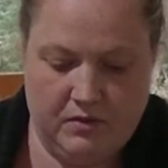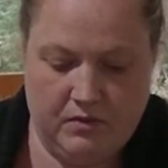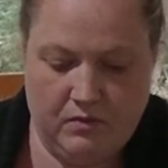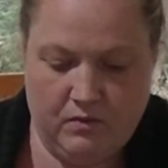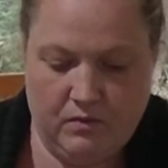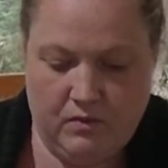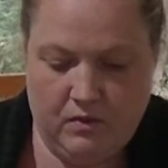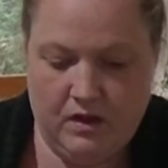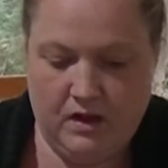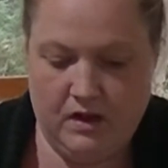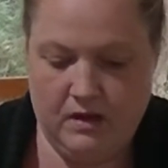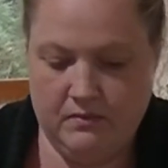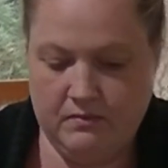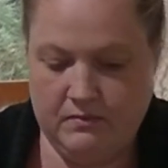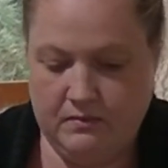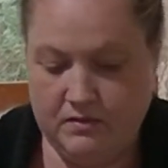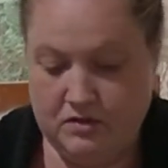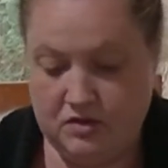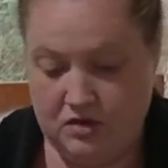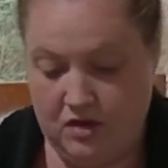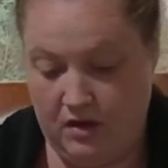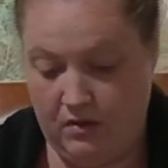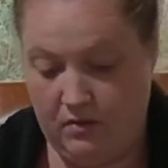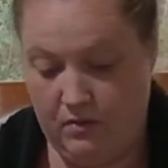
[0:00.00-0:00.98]
one
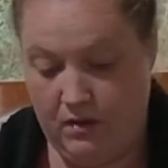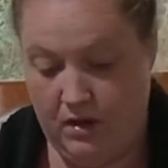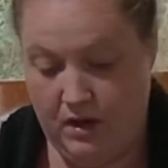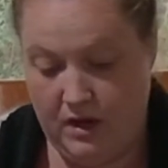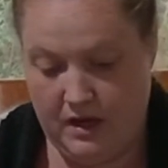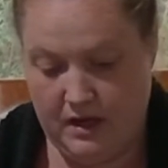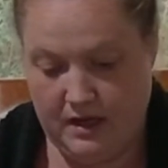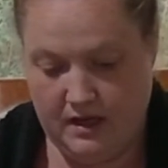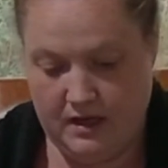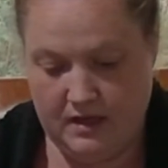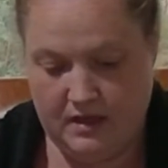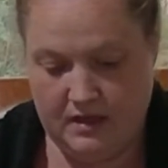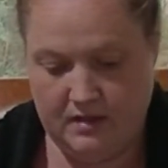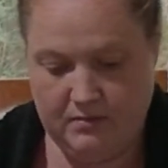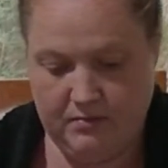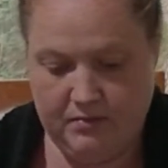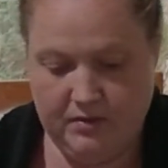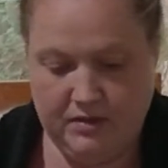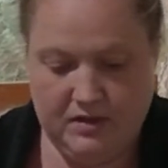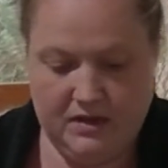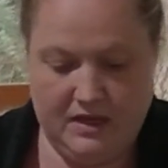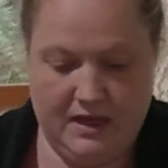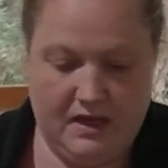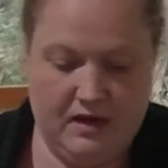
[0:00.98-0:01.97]
and then
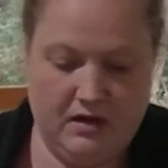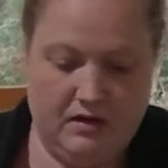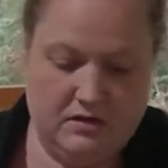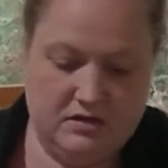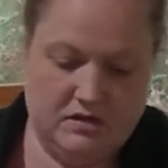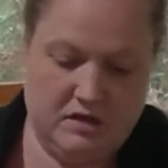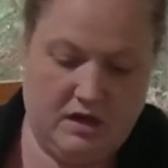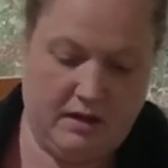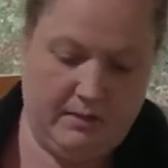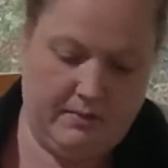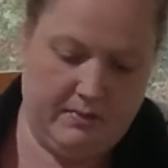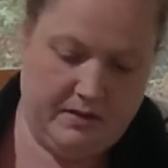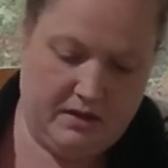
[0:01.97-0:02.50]
put that on top